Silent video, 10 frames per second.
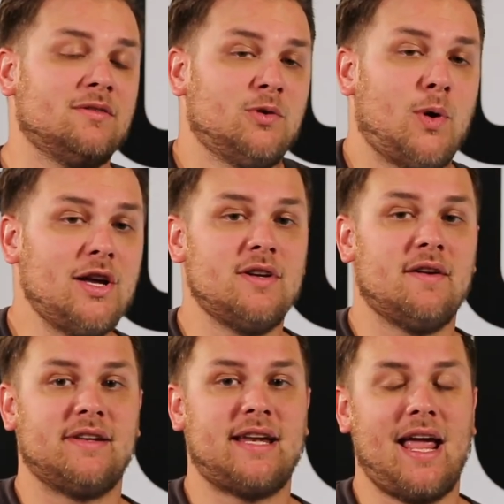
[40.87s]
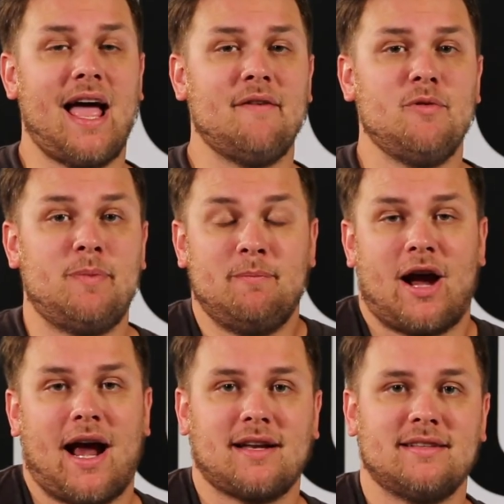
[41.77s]
Question of the day, have you been
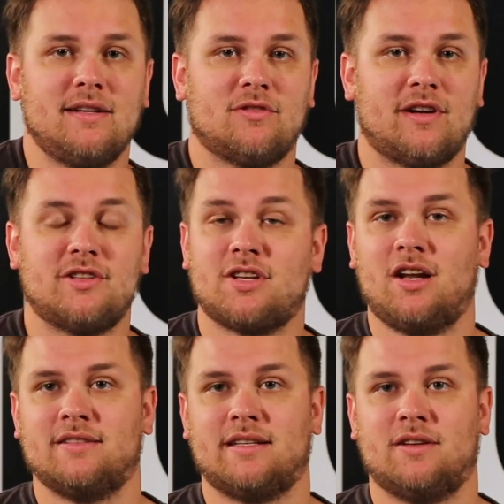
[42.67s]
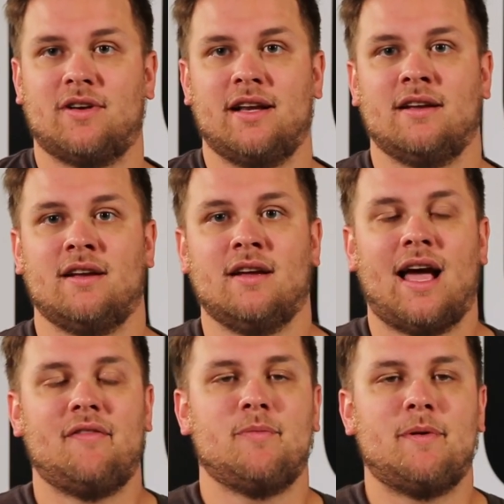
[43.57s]
practicing courageous honesty, right?
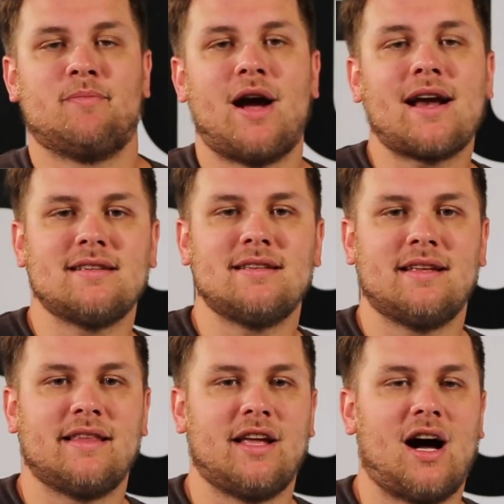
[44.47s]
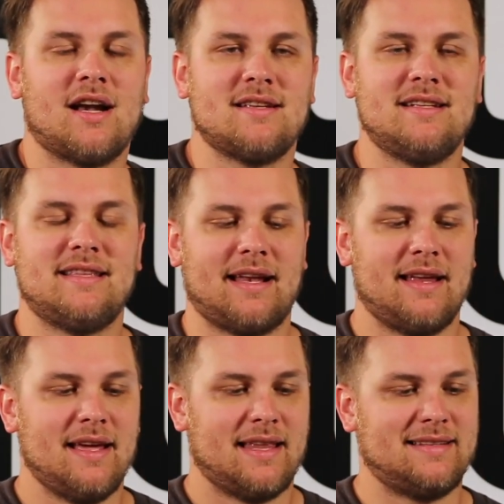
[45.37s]
Have you been practicing the honesty
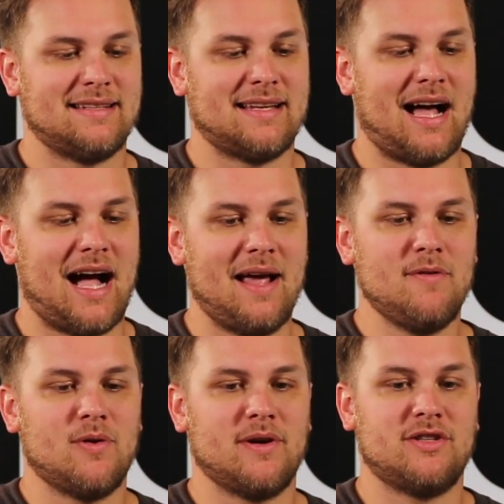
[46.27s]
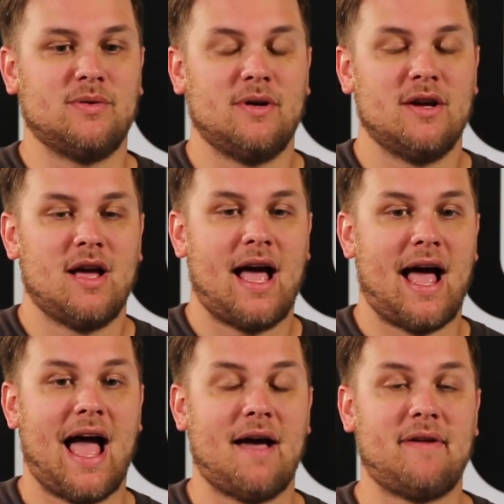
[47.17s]
that says, I'm going to
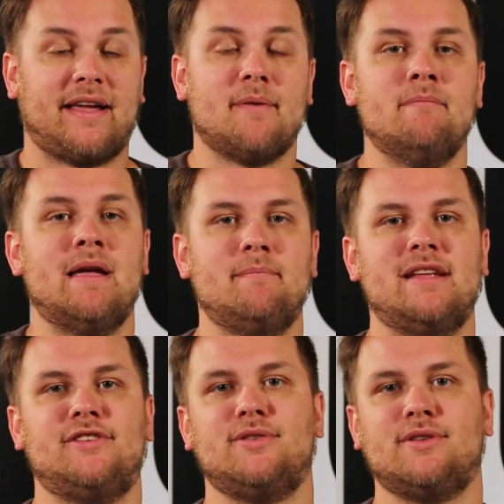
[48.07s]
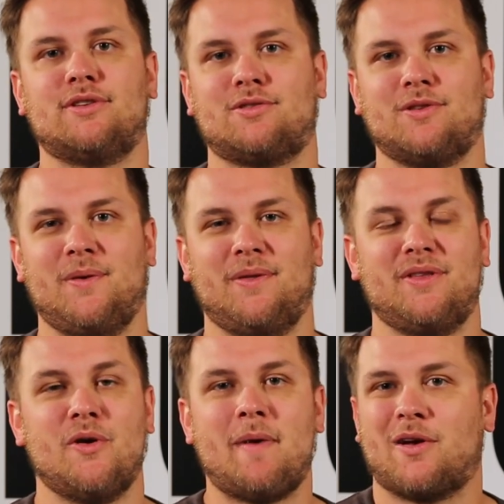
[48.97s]
have a commitment to the
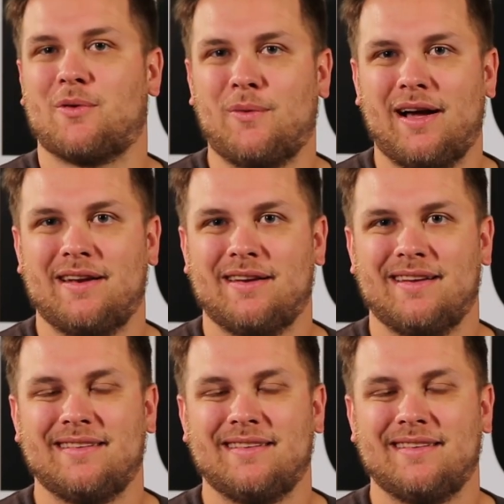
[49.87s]
truth no matter what?